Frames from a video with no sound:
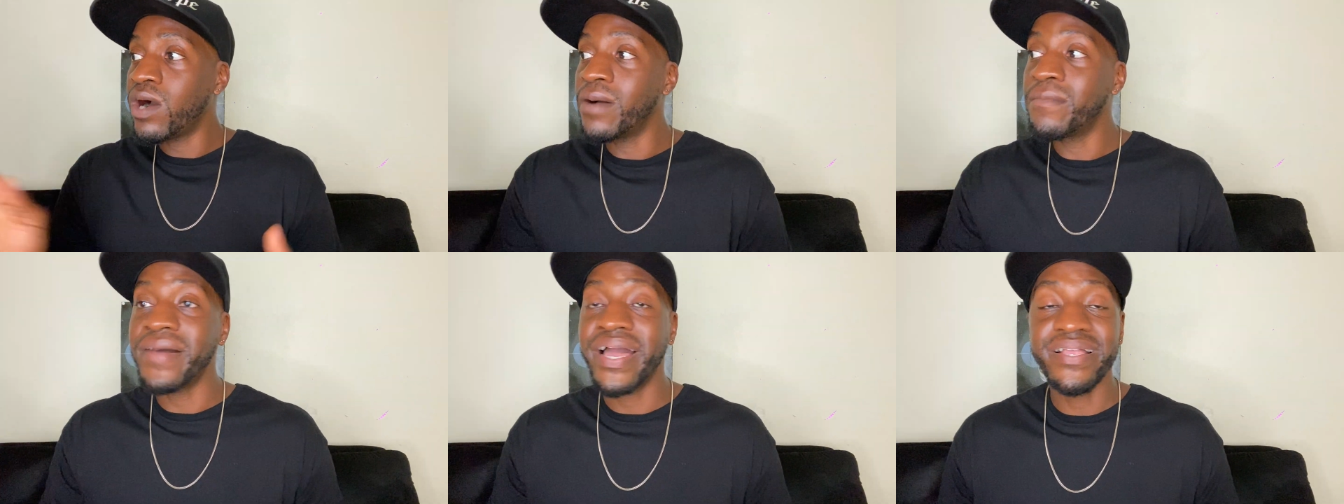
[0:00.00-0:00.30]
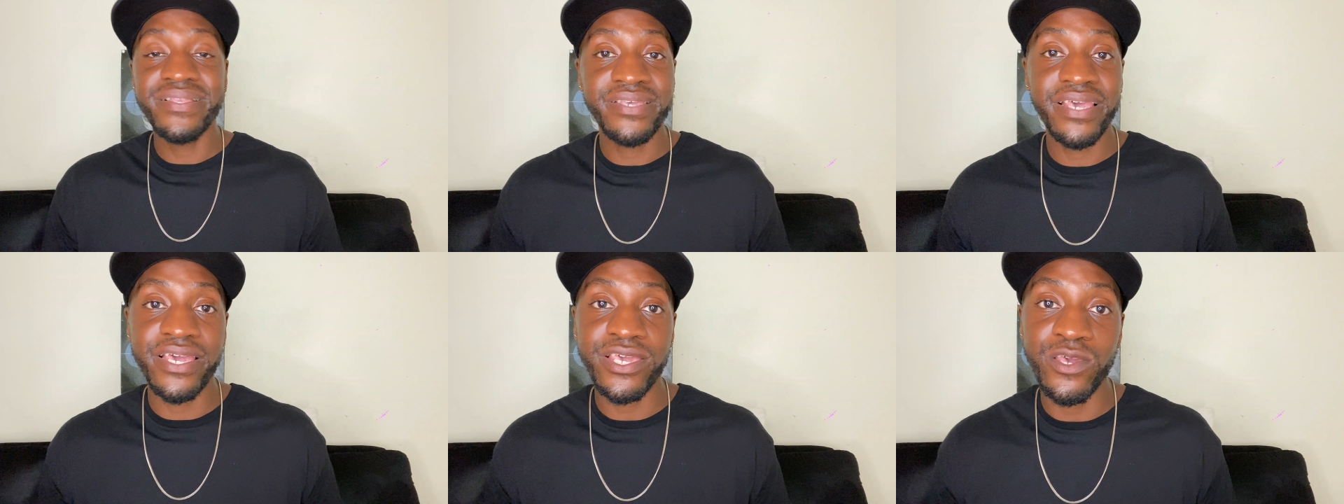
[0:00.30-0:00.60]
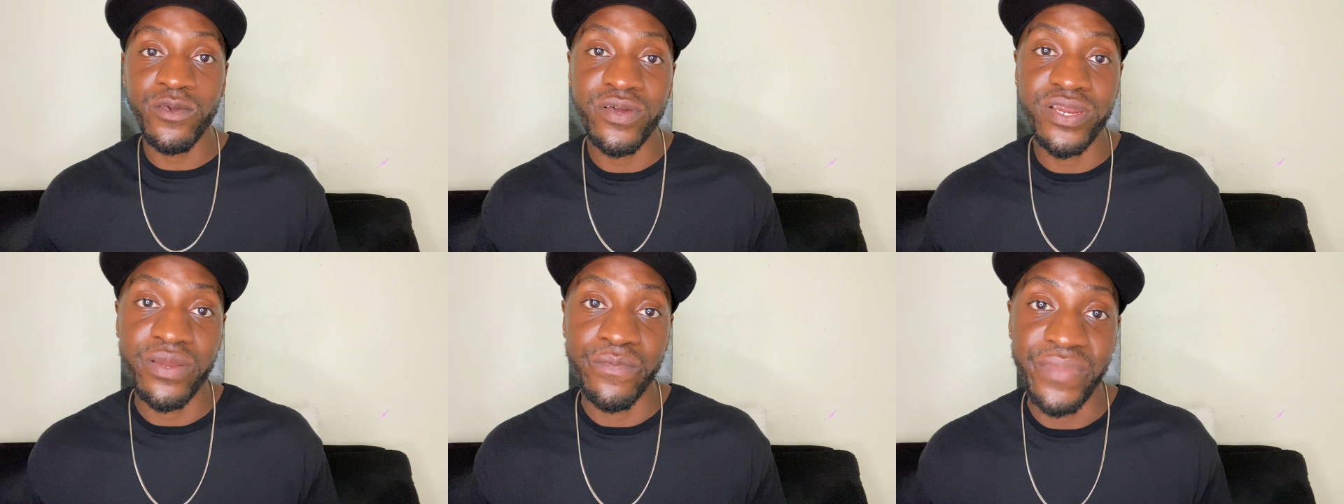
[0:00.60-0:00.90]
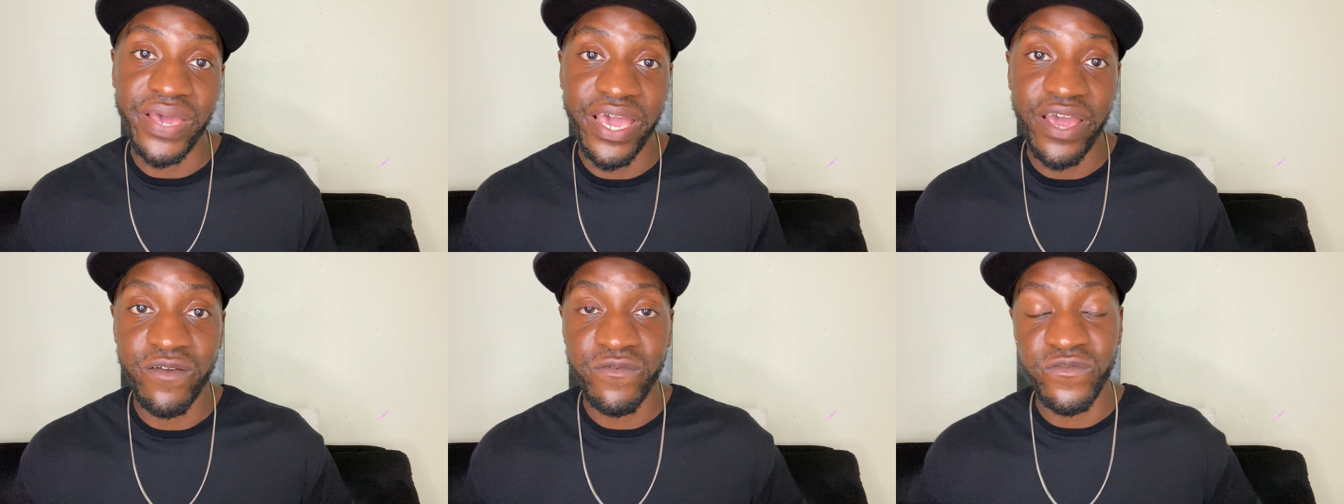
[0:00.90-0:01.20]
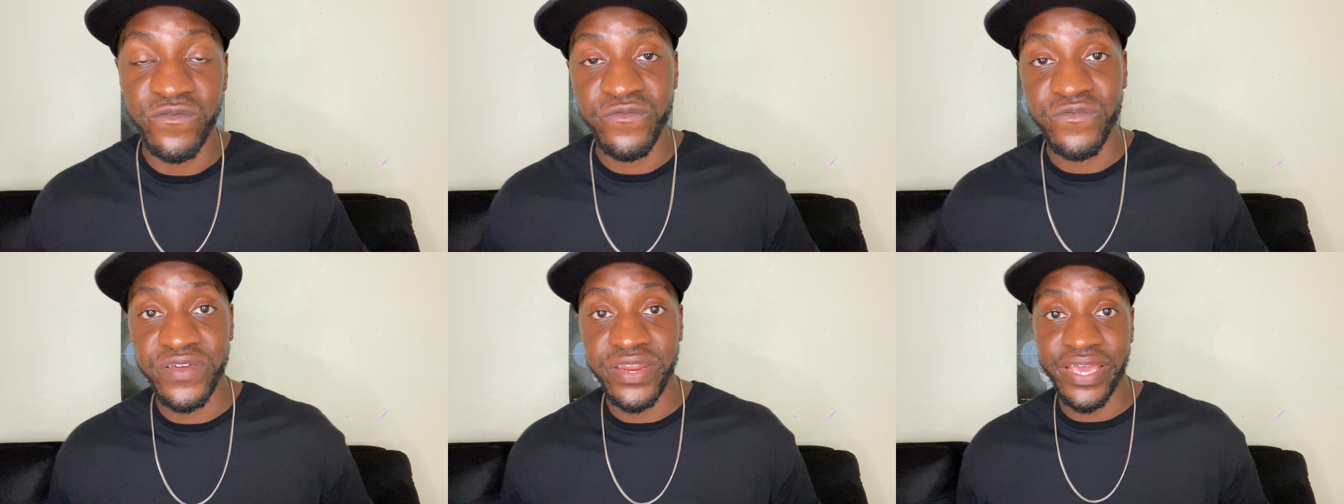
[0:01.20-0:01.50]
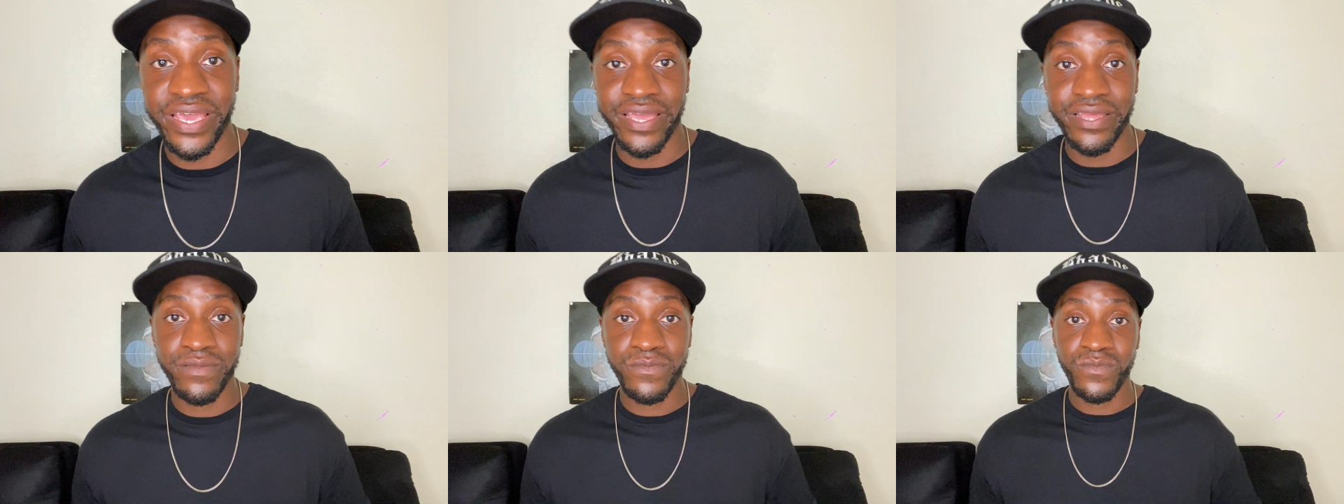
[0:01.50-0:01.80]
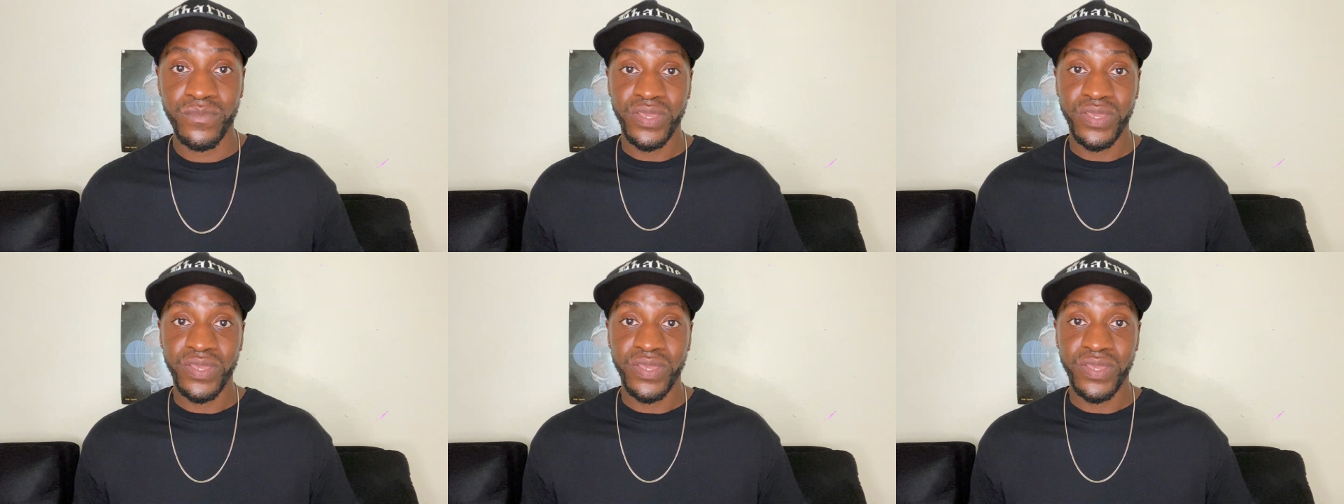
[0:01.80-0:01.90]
I might take you in the bathroom for that.